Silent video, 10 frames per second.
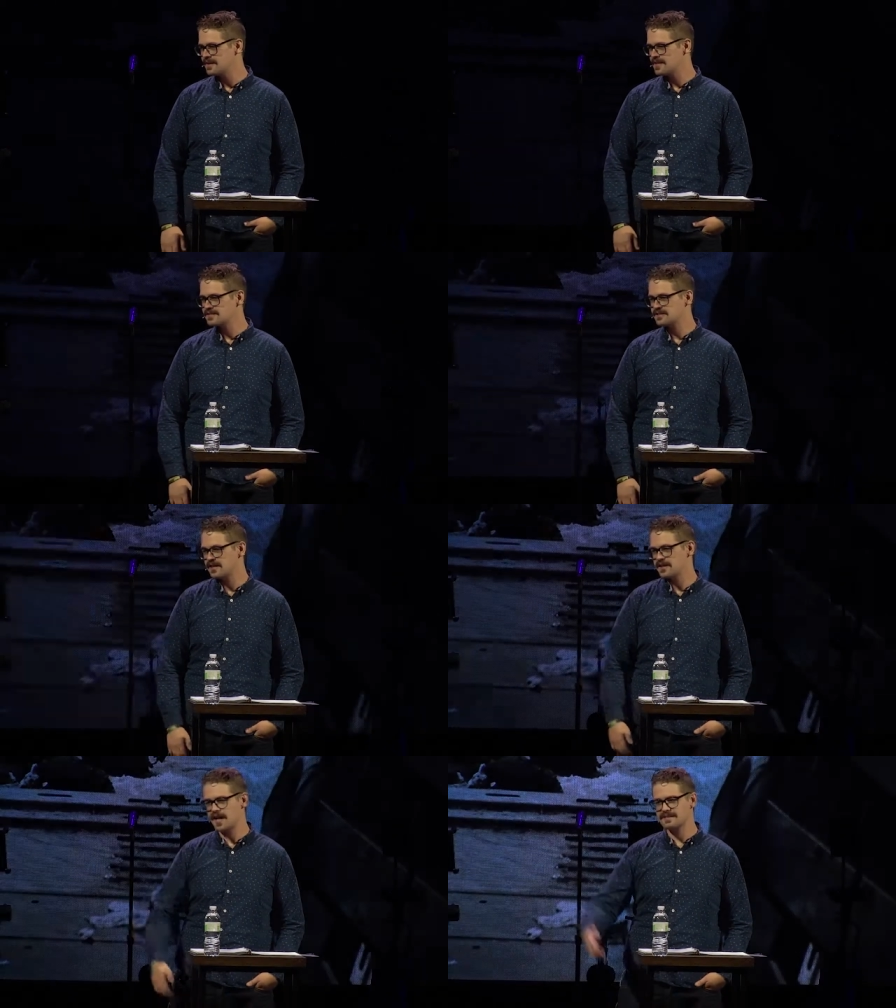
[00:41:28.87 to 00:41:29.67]
Because a
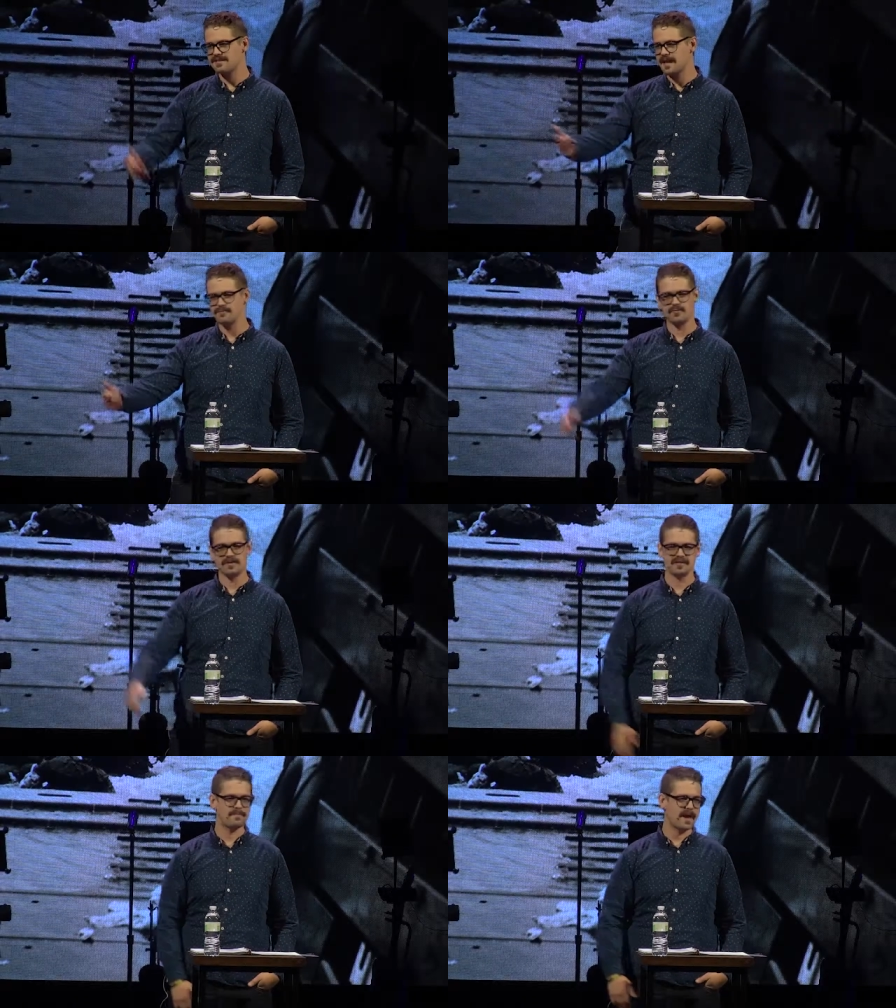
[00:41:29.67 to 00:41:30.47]
lot of times we
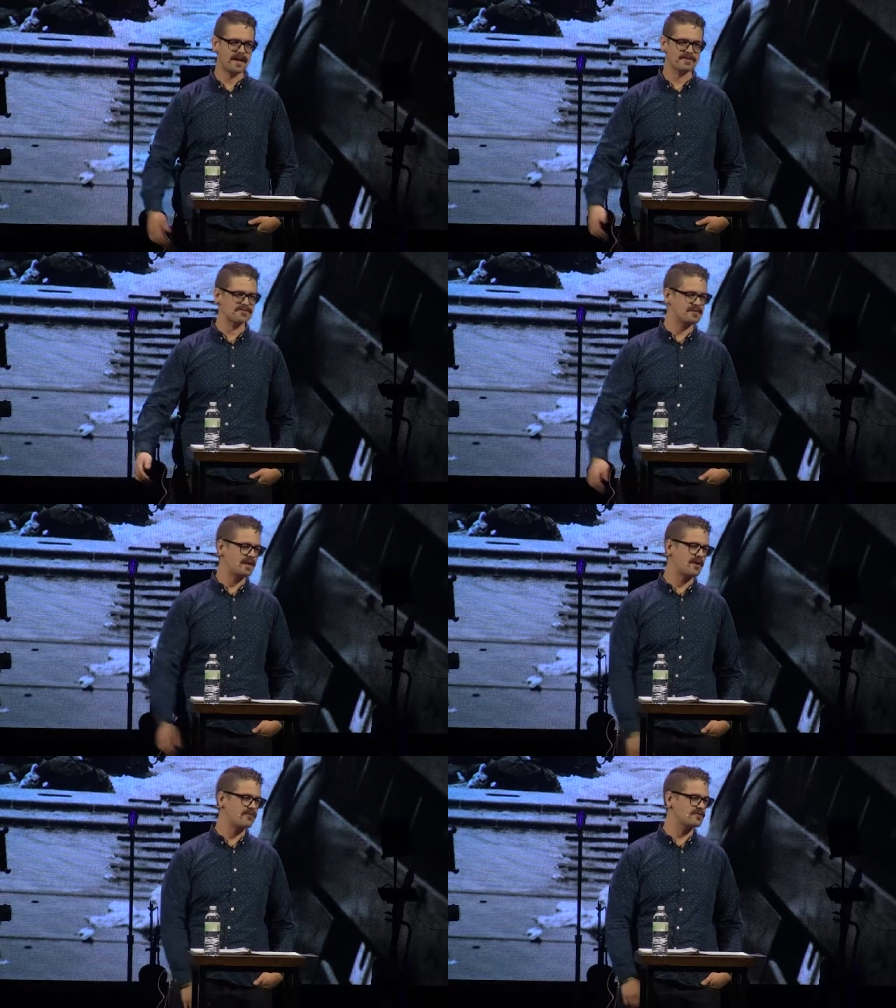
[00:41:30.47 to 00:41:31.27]
see pastors and
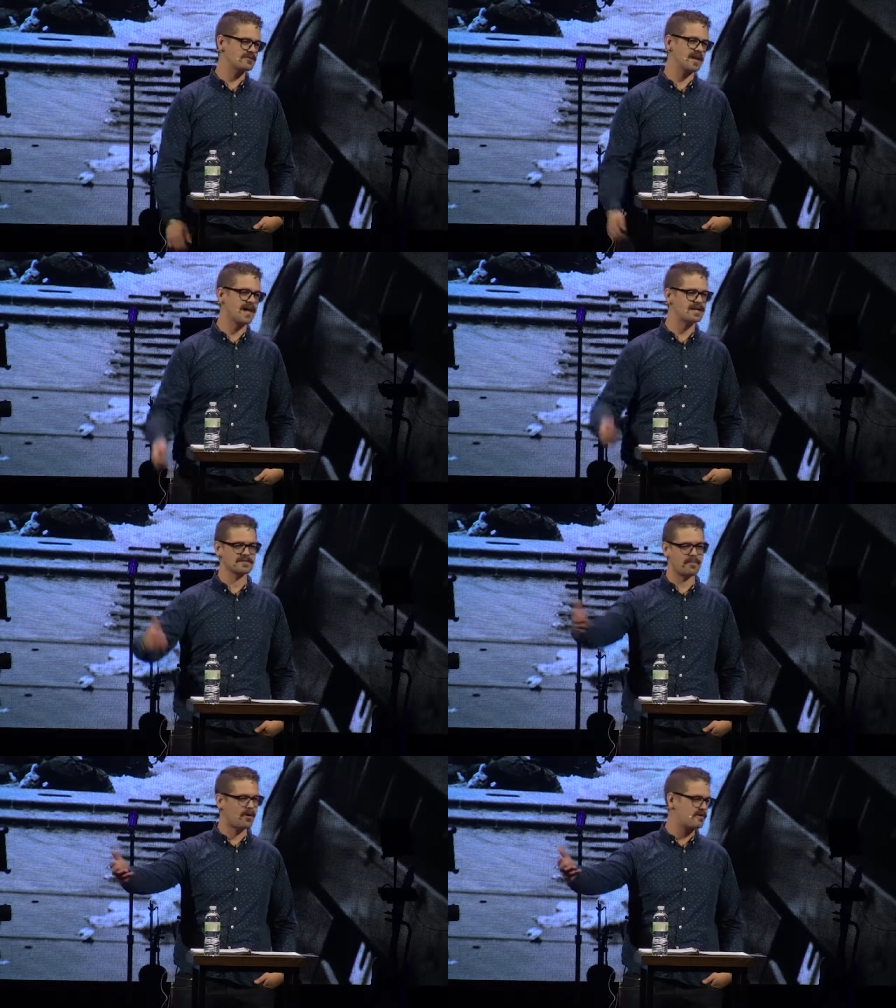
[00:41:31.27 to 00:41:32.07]
elders not as
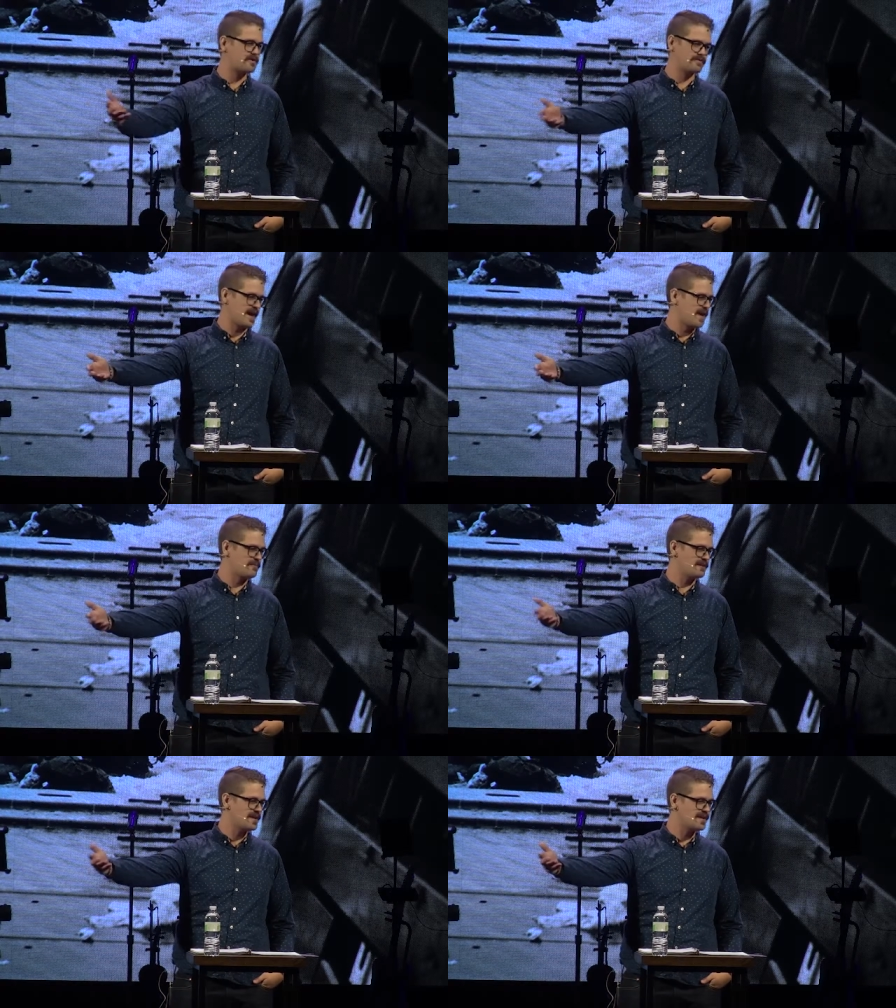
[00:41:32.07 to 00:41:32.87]
a part of the
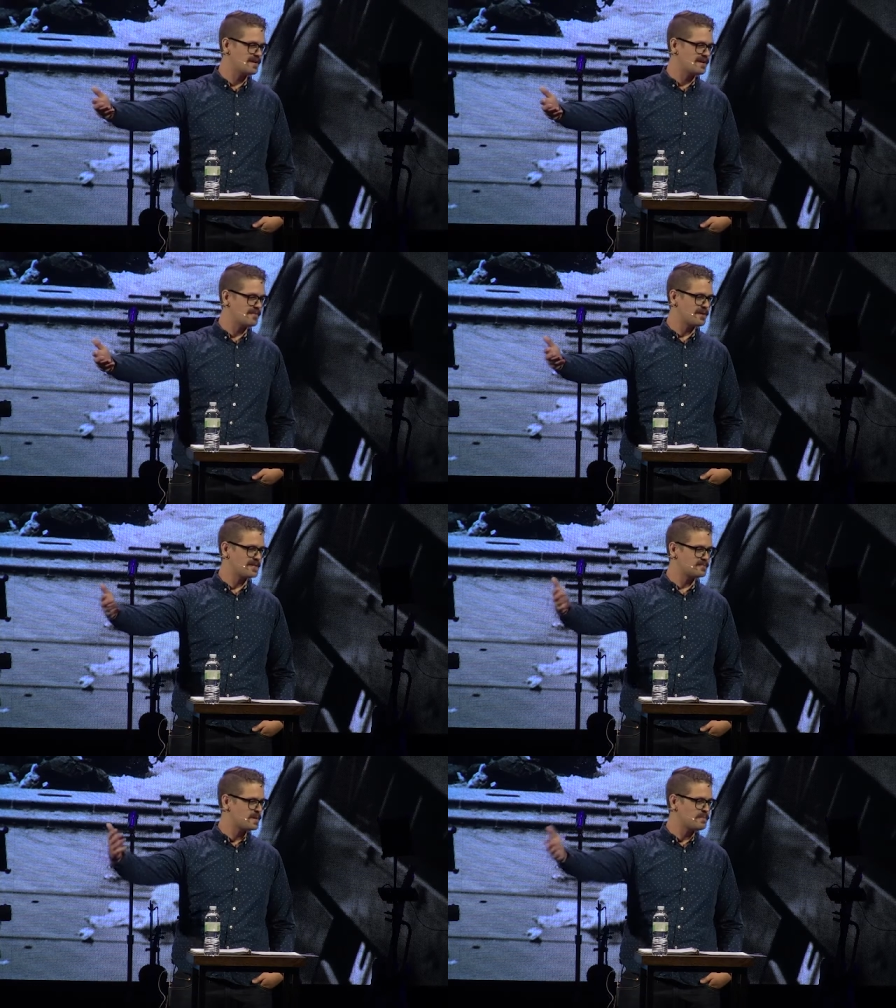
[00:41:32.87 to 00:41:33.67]
family, but
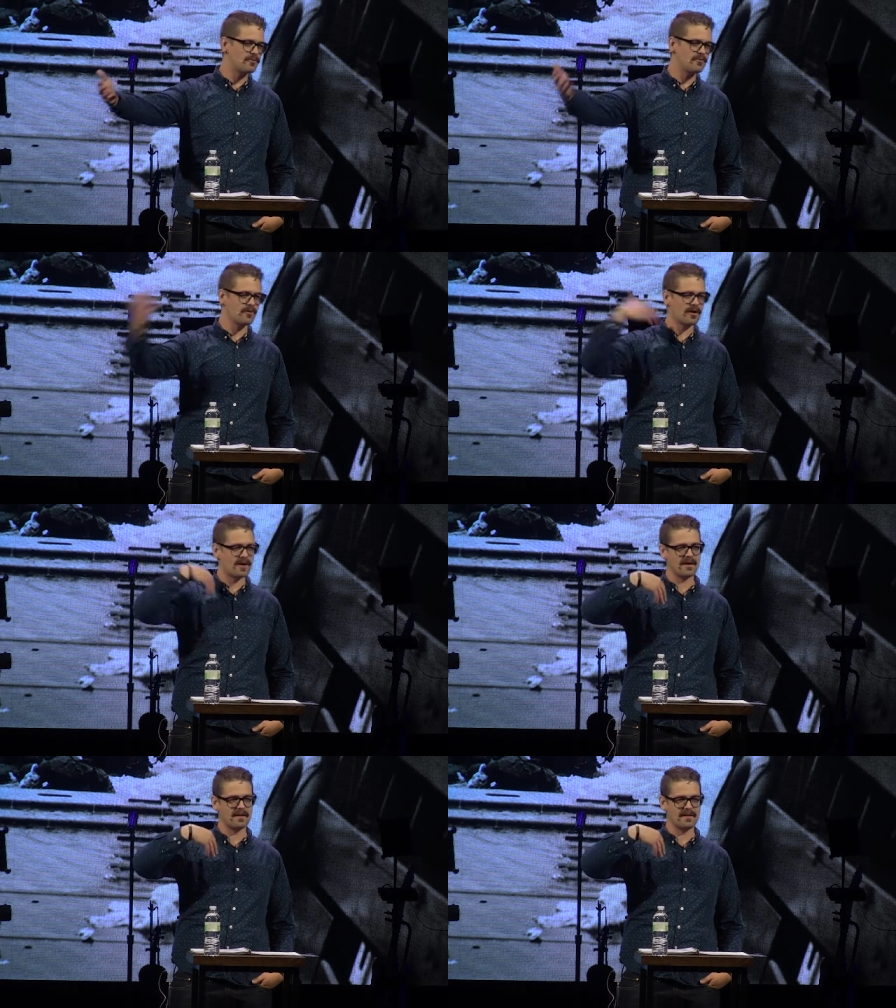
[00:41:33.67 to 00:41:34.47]
as people who
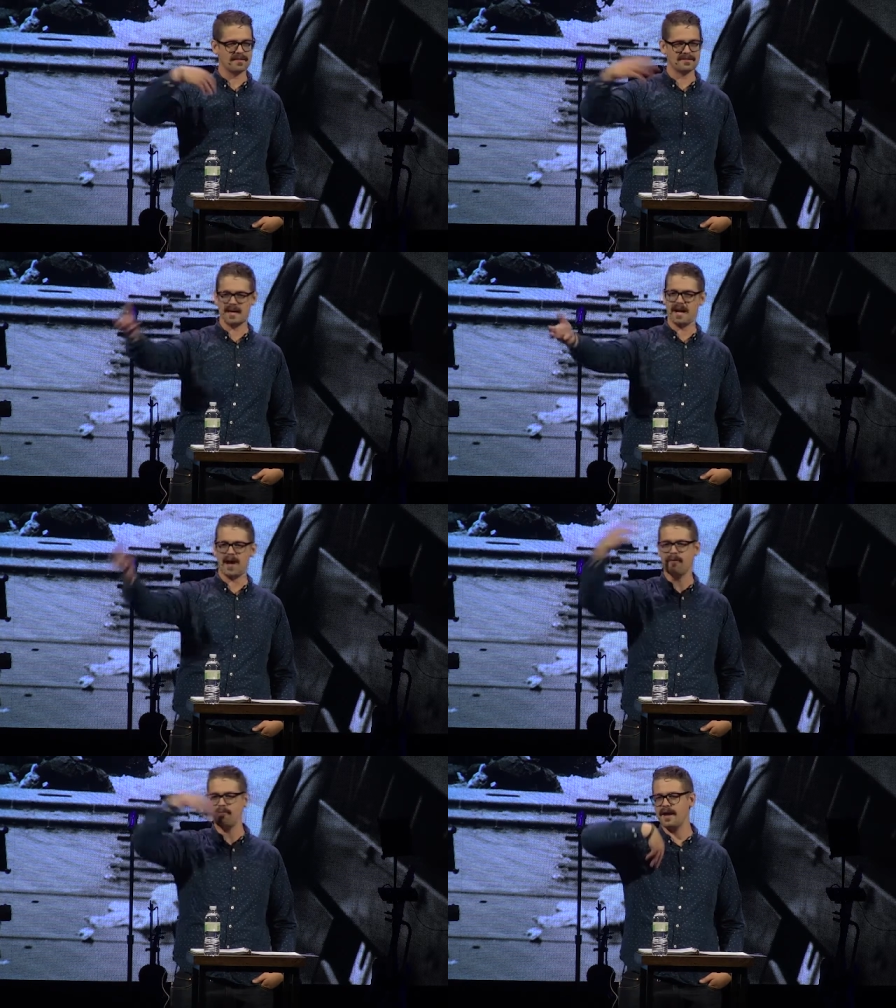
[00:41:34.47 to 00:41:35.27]
are, it's like,
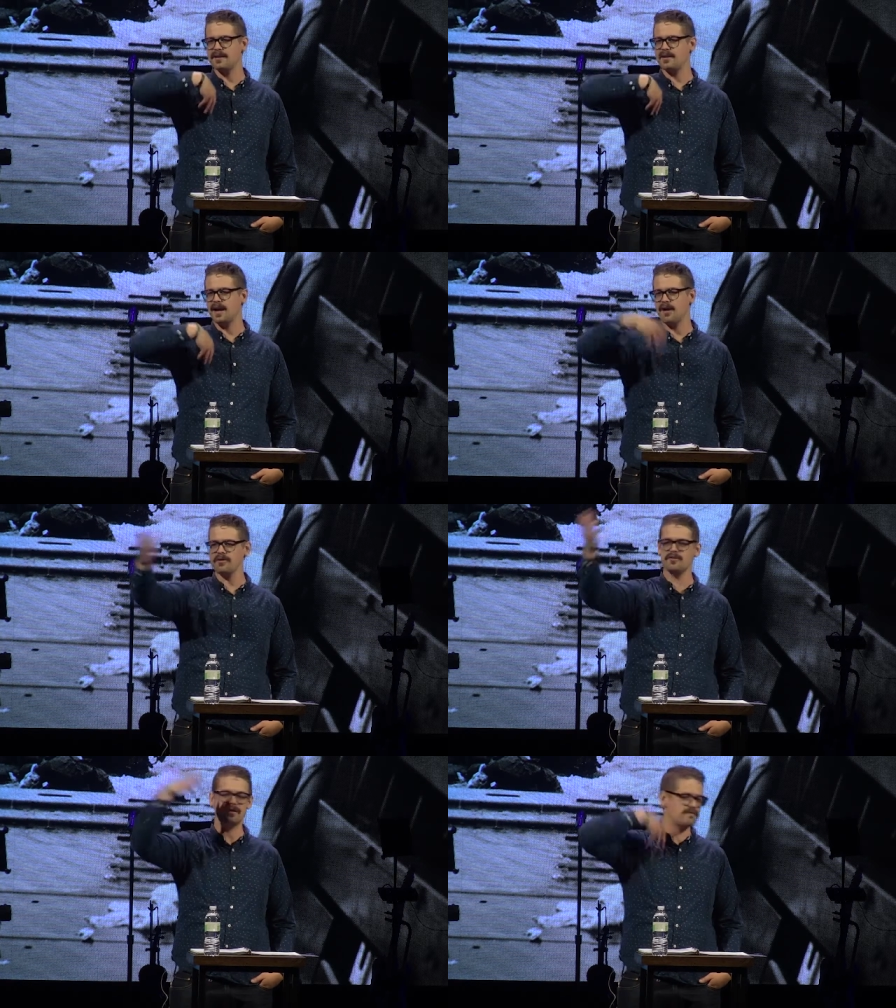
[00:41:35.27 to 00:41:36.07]
how are
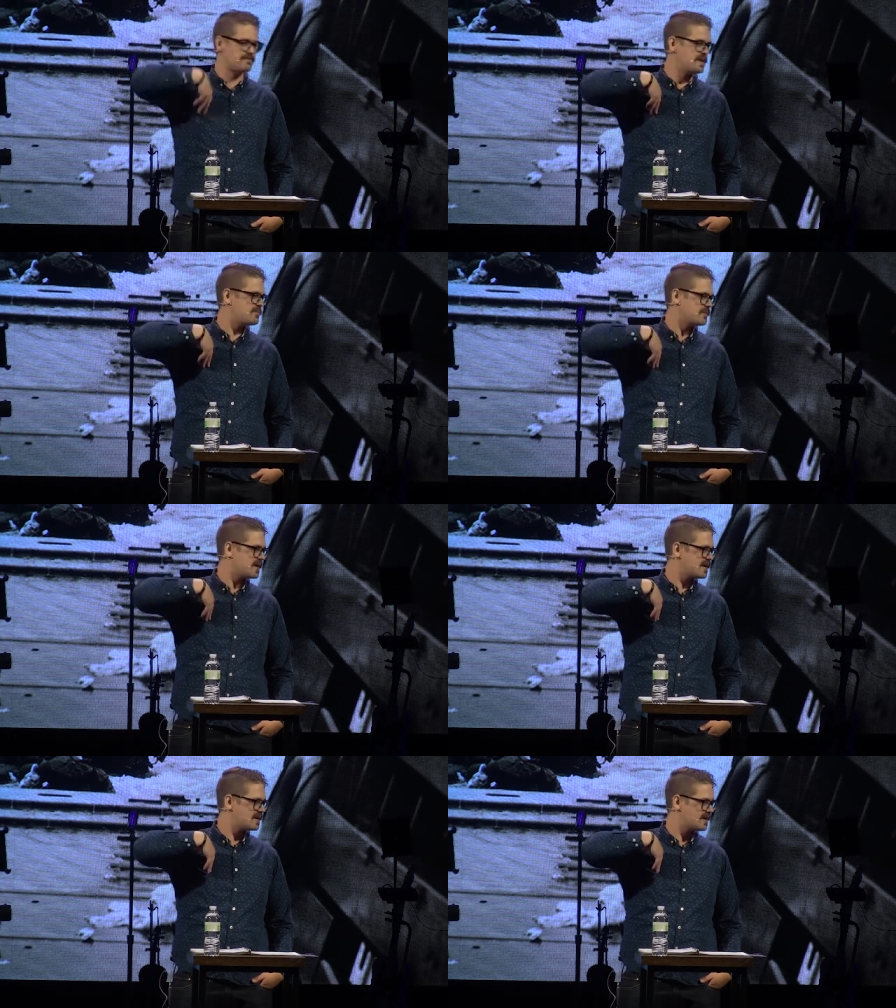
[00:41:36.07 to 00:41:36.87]
you going to feed me?